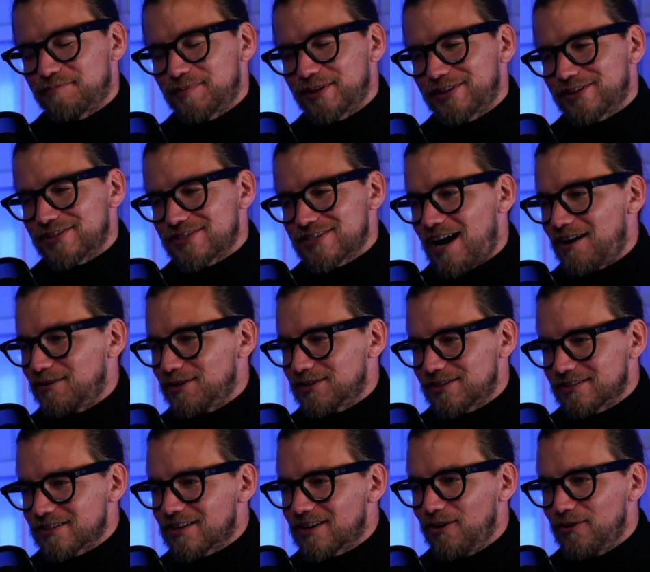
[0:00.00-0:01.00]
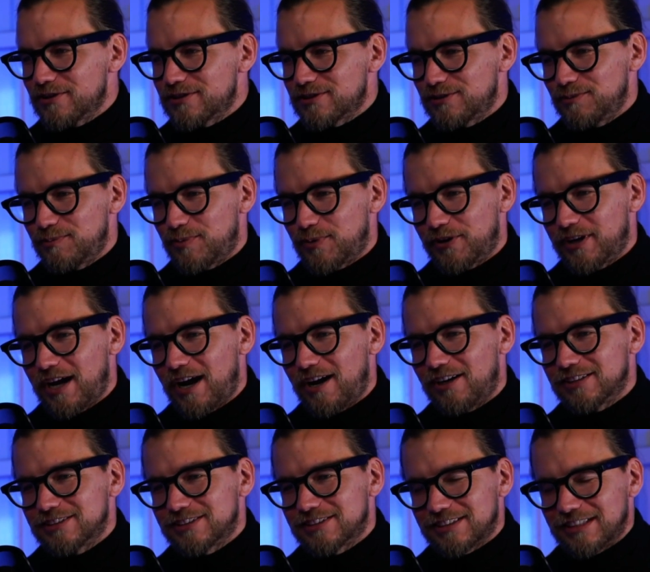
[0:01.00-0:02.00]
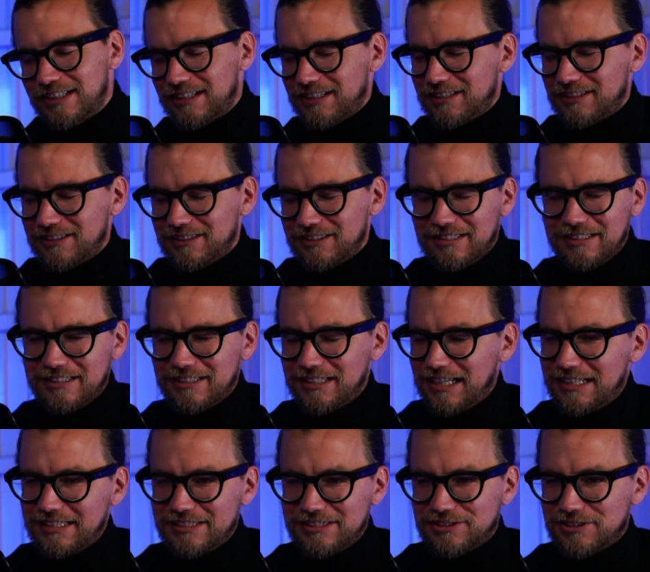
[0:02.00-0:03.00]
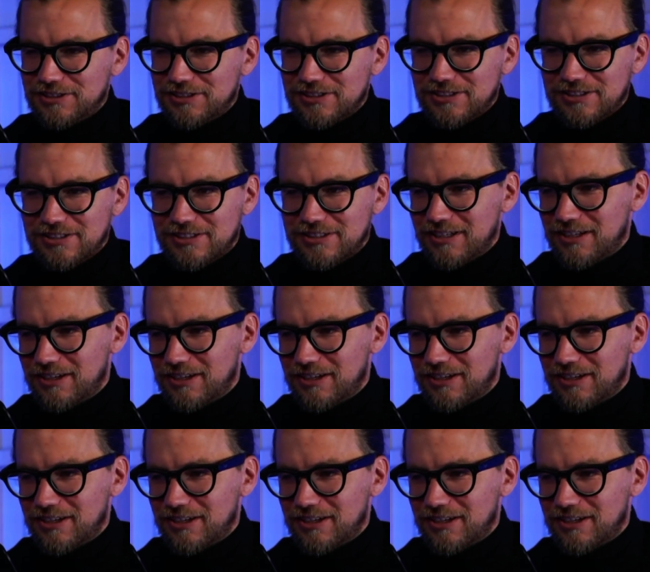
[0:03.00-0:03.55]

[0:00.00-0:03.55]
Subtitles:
because I was close to burnout like just